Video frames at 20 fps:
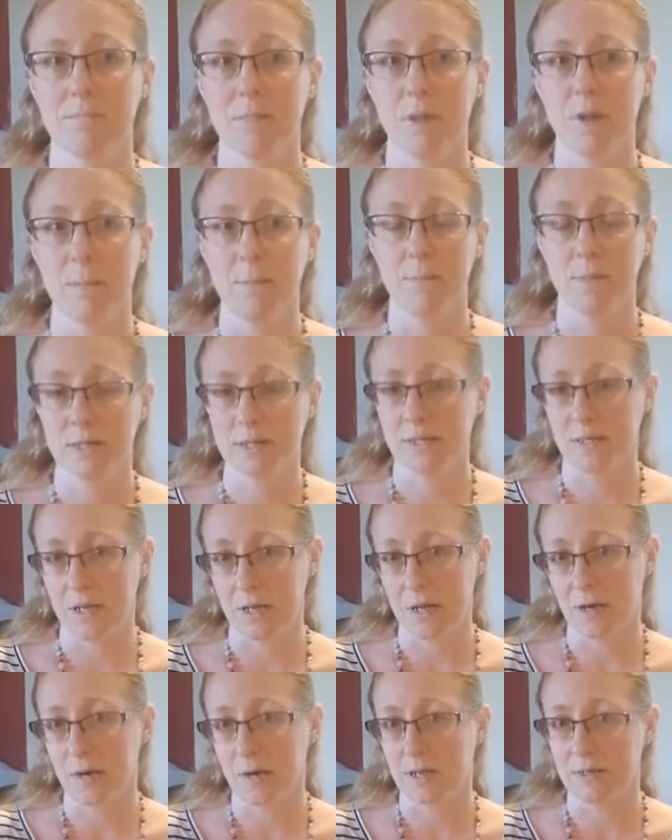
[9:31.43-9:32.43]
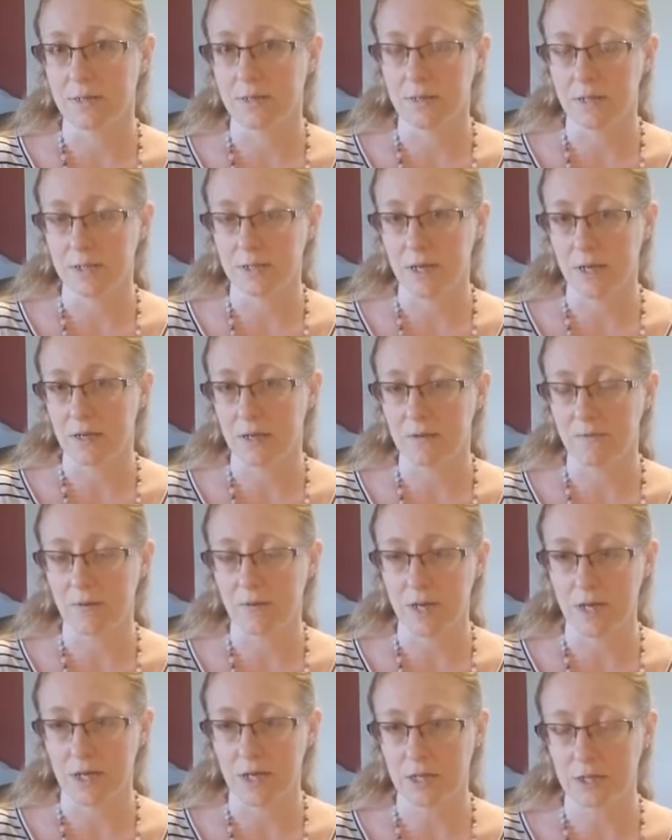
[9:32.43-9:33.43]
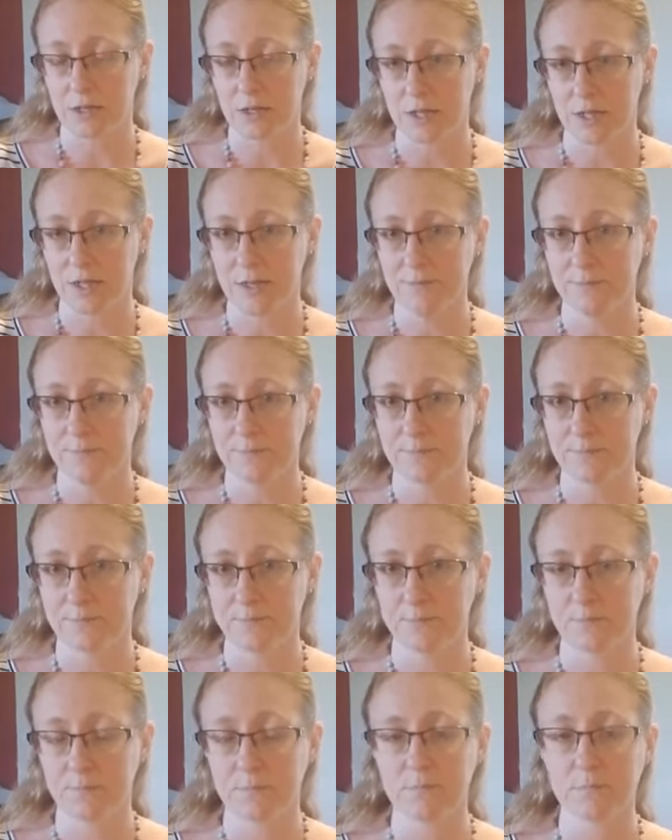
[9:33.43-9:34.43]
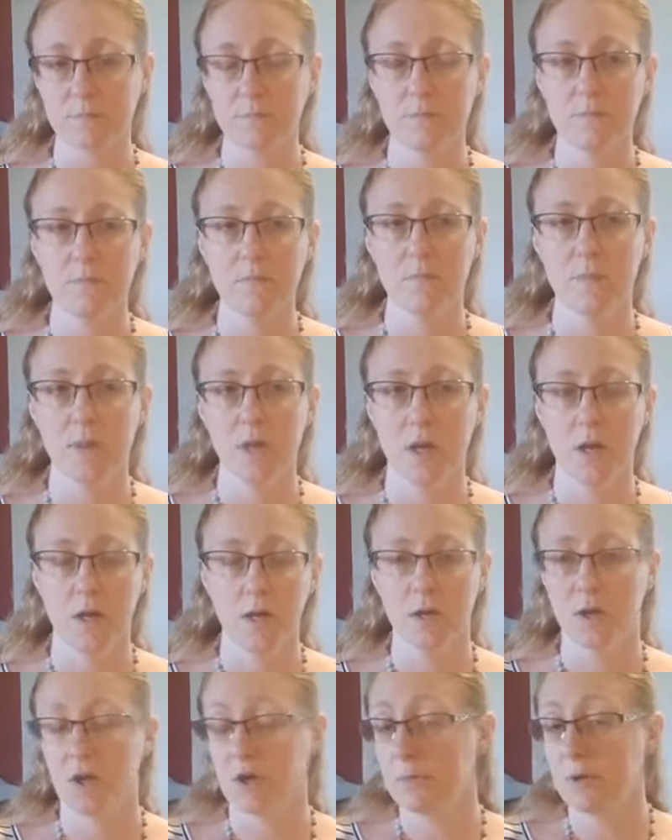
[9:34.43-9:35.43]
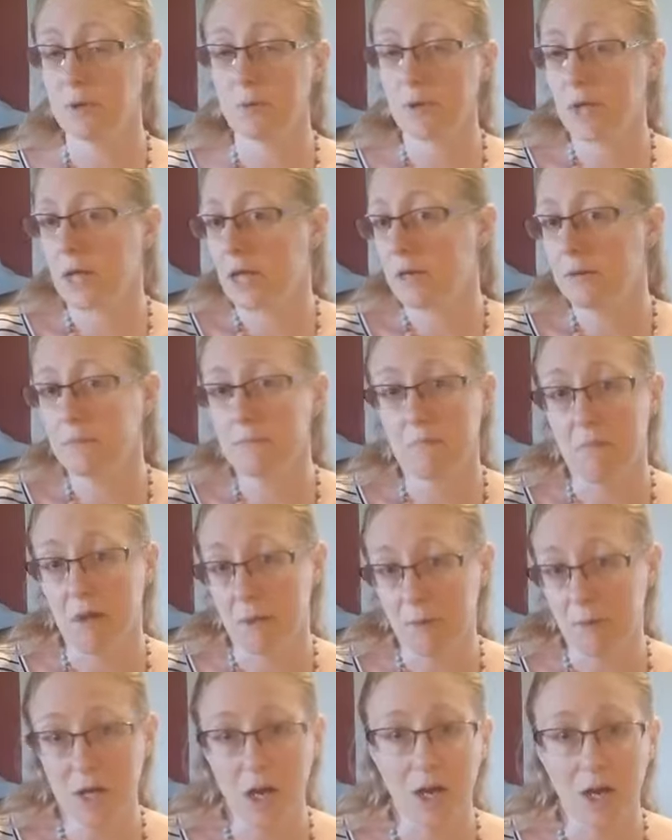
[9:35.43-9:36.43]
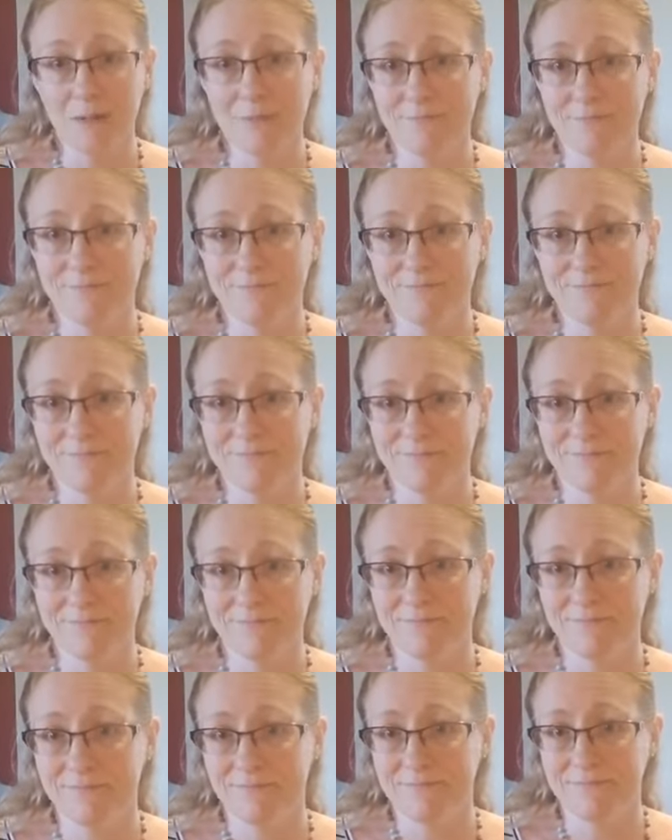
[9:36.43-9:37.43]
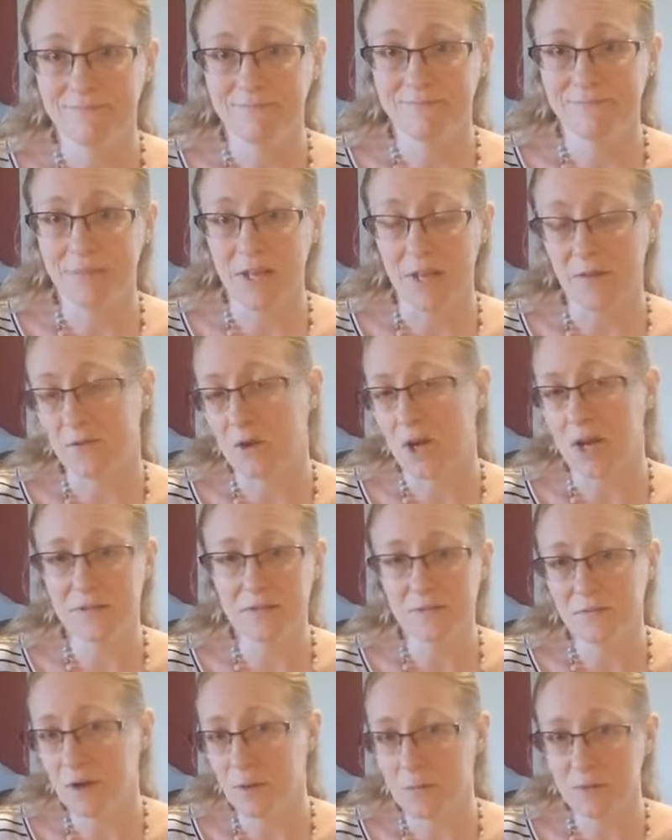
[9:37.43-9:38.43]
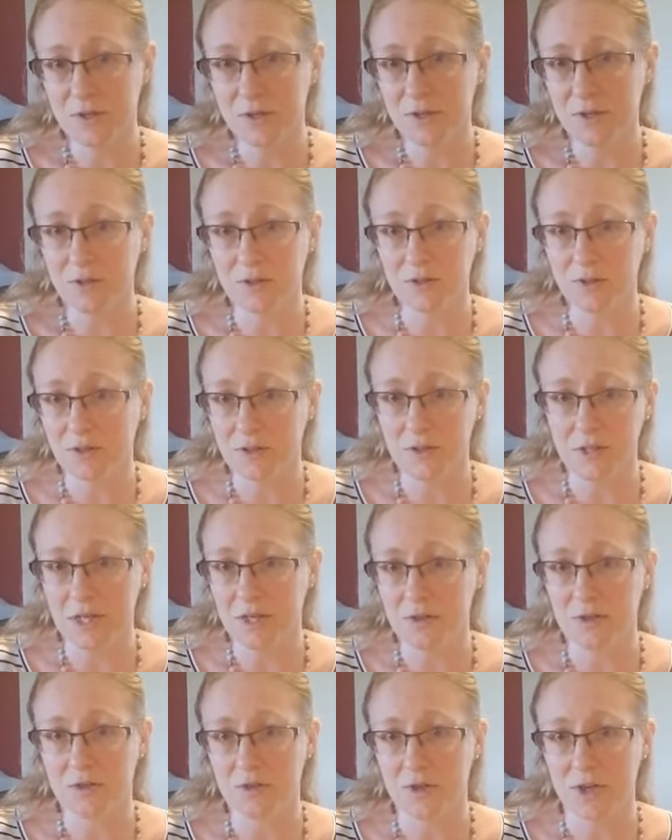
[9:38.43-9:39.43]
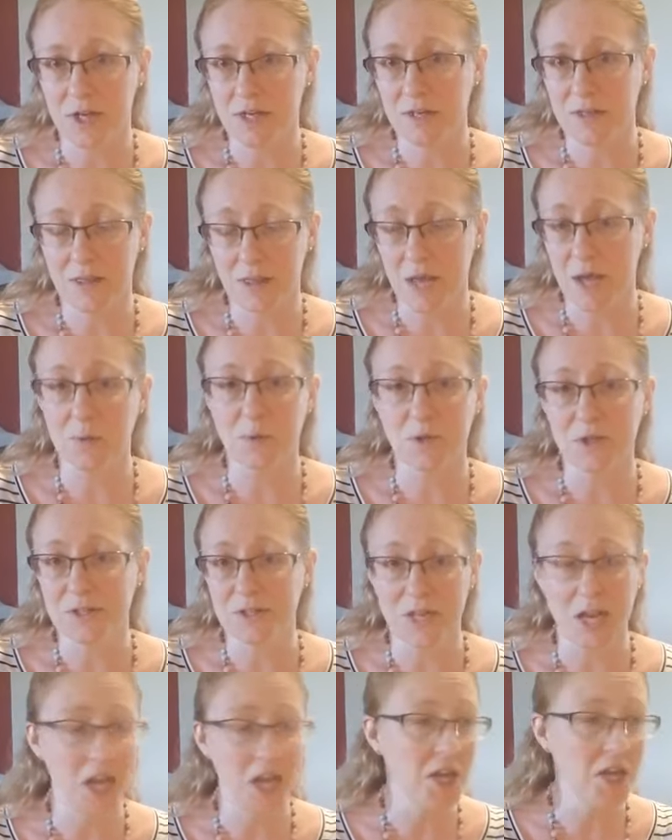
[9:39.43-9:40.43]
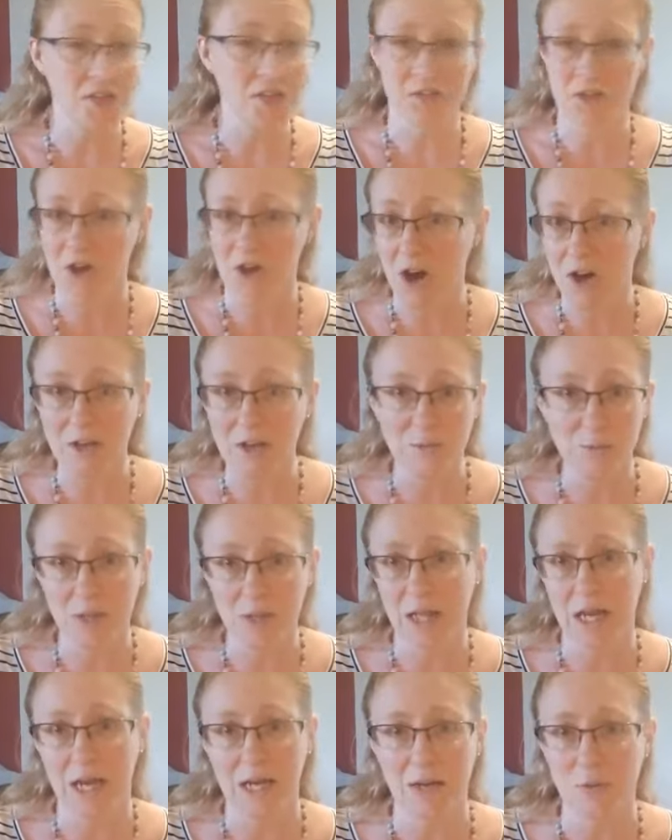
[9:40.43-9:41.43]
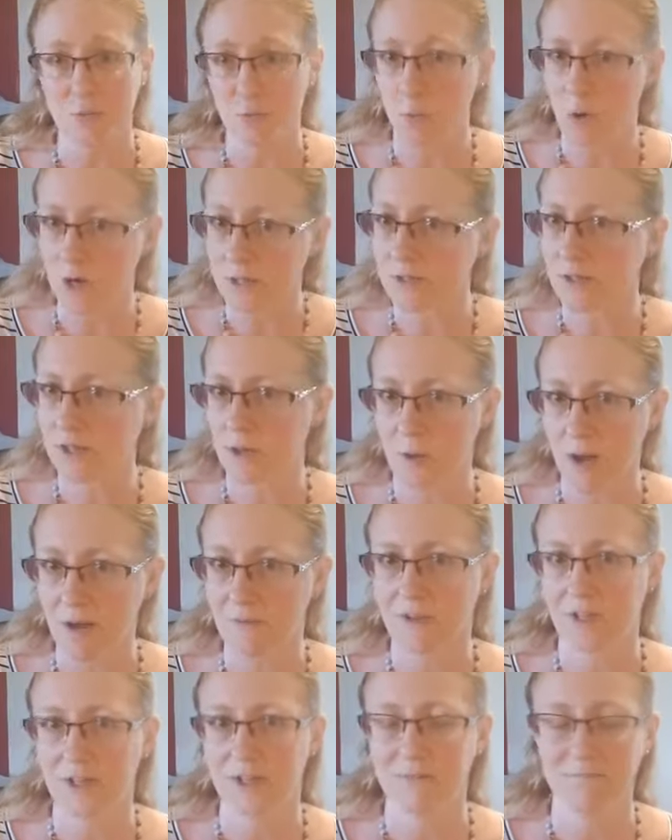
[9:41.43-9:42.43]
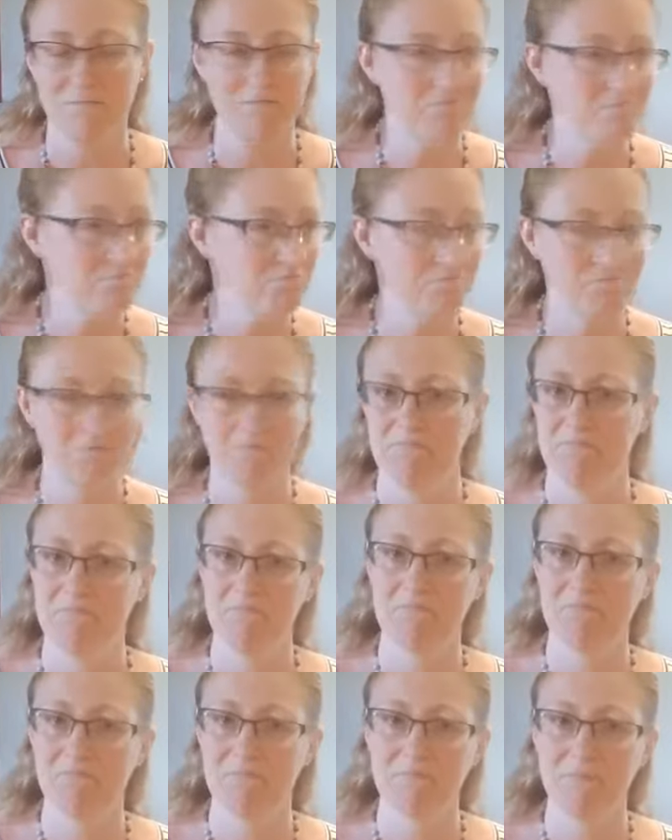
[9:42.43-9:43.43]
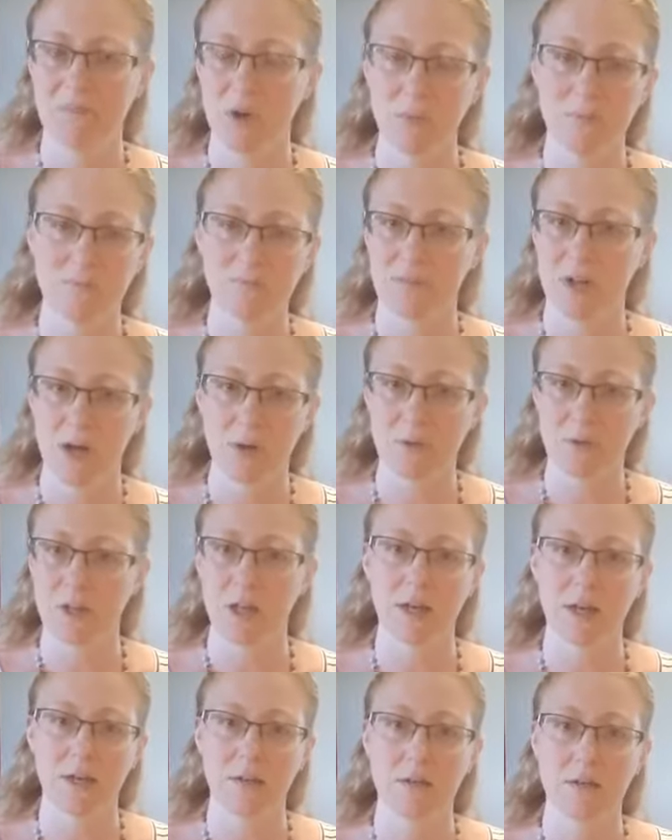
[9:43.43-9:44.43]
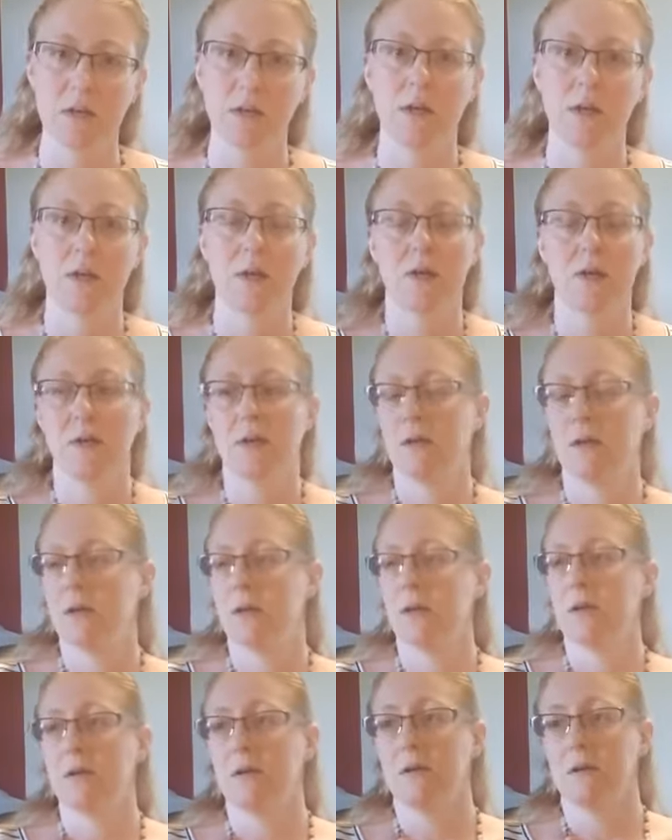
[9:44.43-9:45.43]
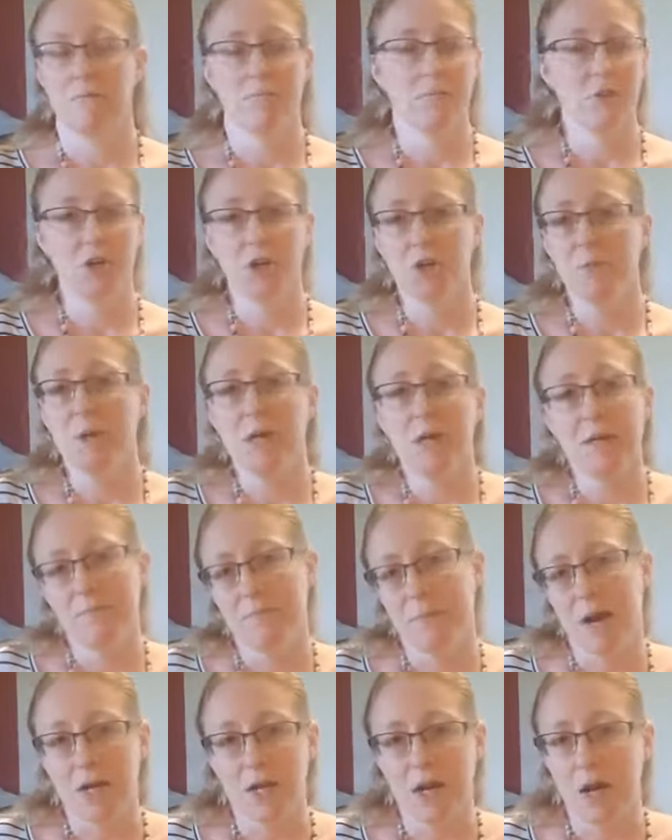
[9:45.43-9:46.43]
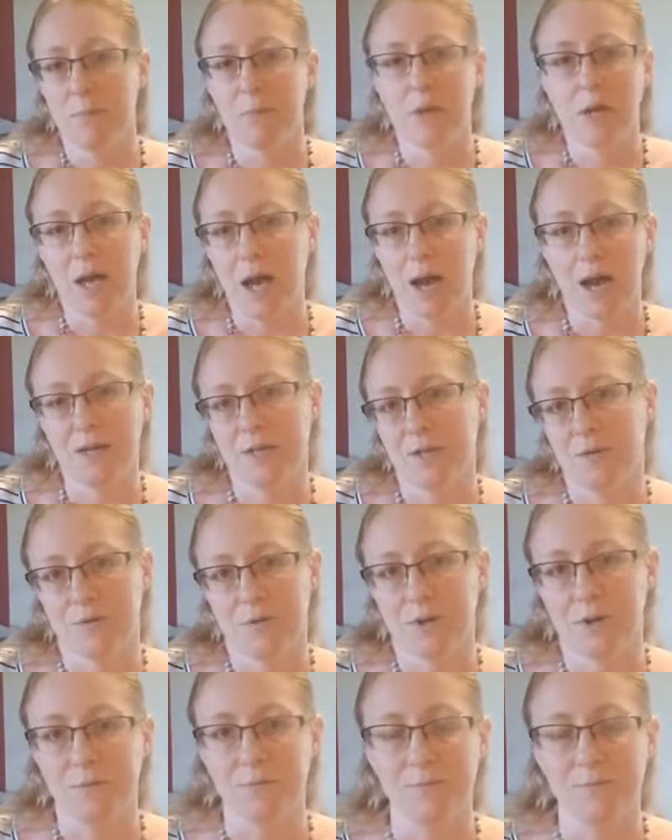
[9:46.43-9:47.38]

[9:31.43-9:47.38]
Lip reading: My son now has inattentive ADHD. Could be related, maybe not. If you ask the pharmaceutical industry, they will say it is not related whatsoever. Nope, not related. Could be, might not be, I don't know.